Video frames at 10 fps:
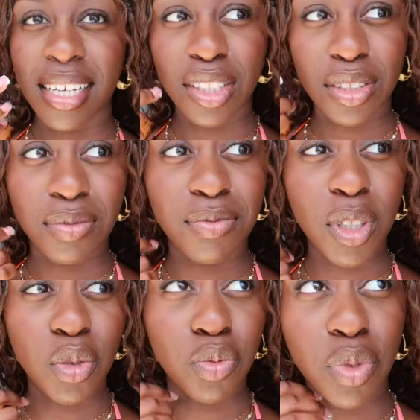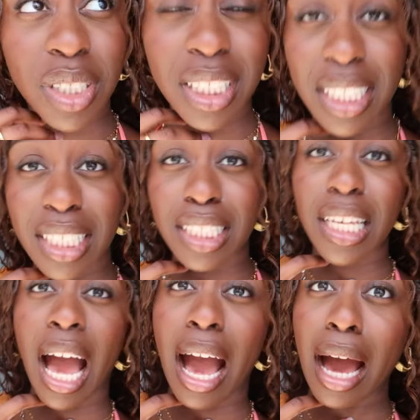It feels really good, it's
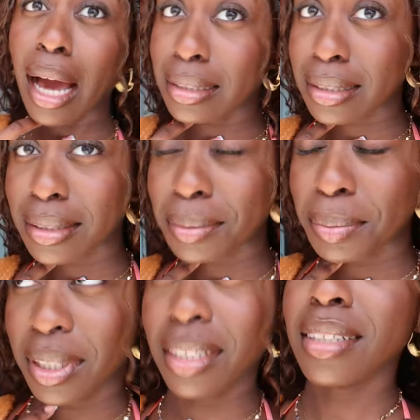hot, but